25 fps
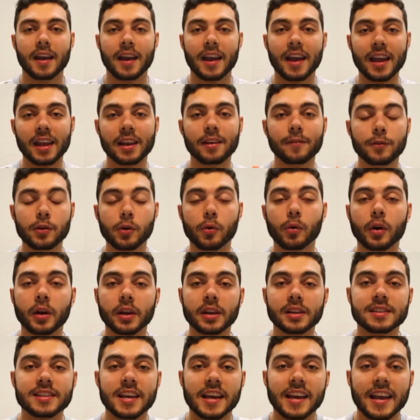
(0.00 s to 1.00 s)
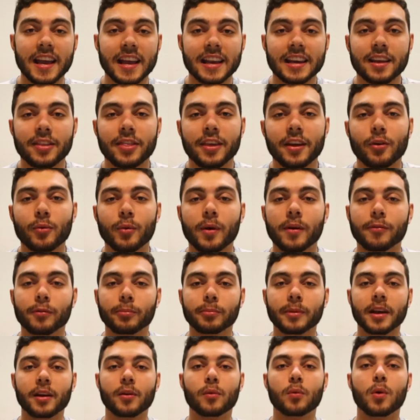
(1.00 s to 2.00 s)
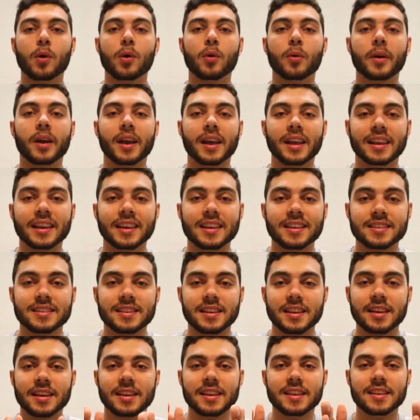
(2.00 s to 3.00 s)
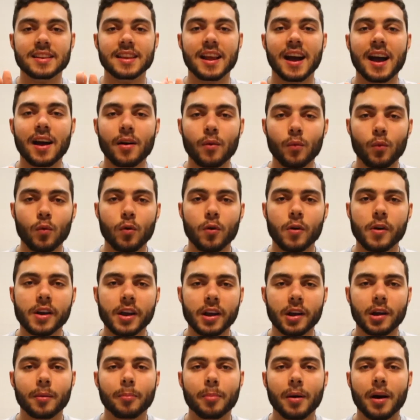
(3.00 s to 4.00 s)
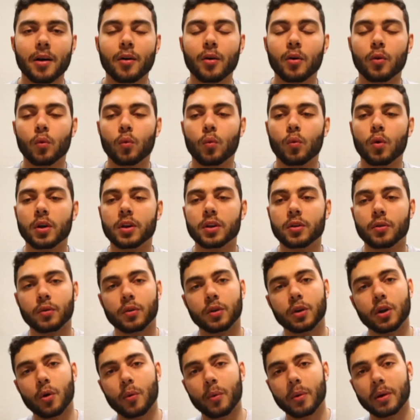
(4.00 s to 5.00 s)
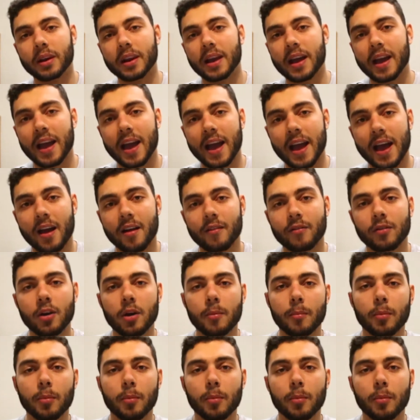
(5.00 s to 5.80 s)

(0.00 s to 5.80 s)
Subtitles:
And if you are going to take anything away from that quote, it is not worrying about what you're going to have,